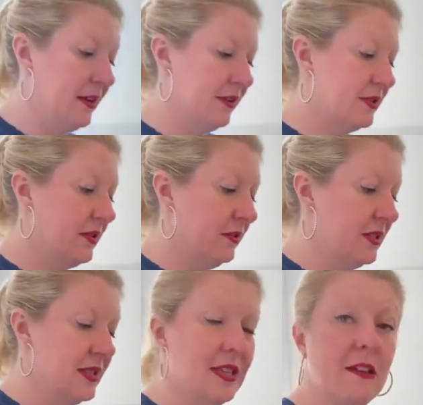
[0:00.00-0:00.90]
or so to
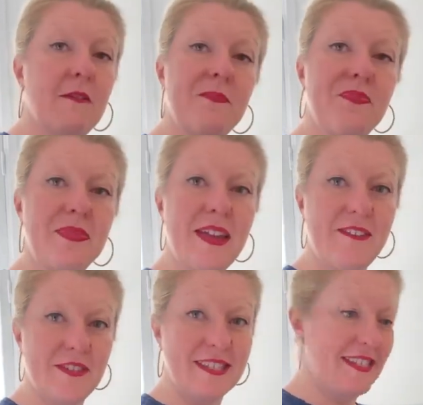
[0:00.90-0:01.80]
see if
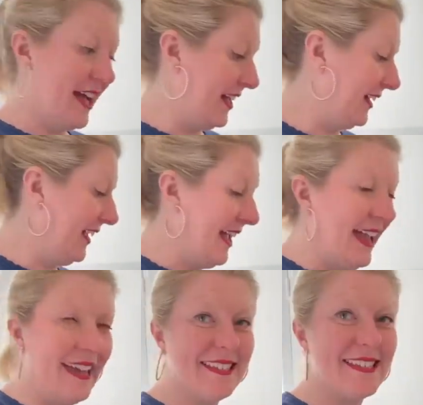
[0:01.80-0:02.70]
it's done,
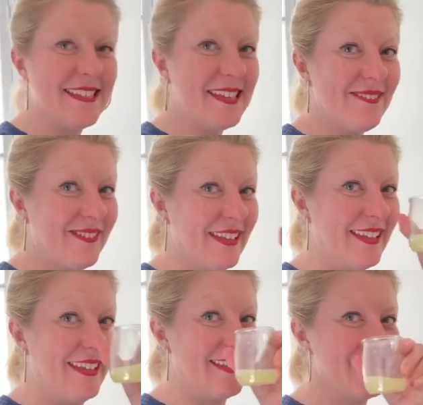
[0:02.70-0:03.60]
and to see if it
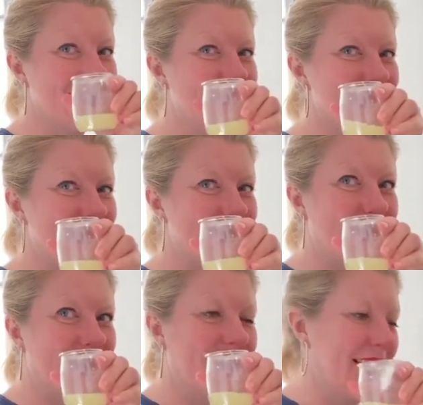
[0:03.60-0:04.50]
needs some
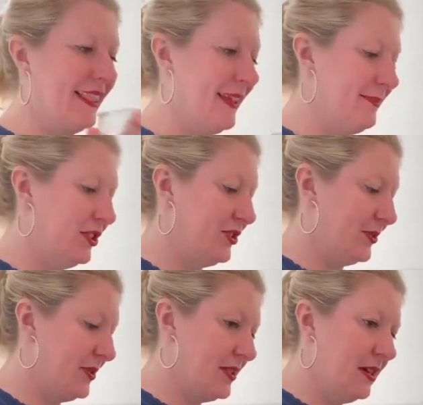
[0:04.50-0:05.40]
more lemon
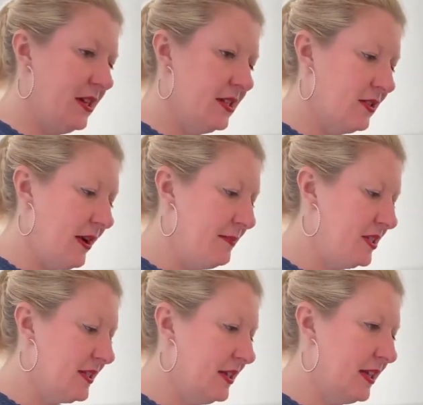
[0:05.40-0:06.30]
juice. So I'm
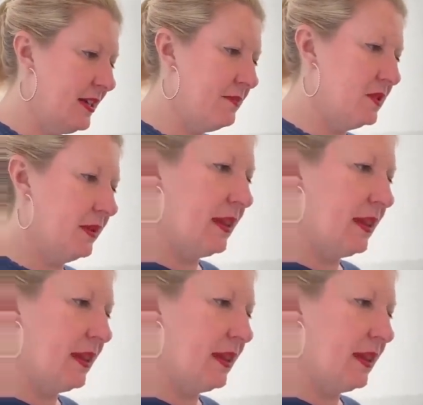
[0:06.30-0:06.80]
just gonna keep doing that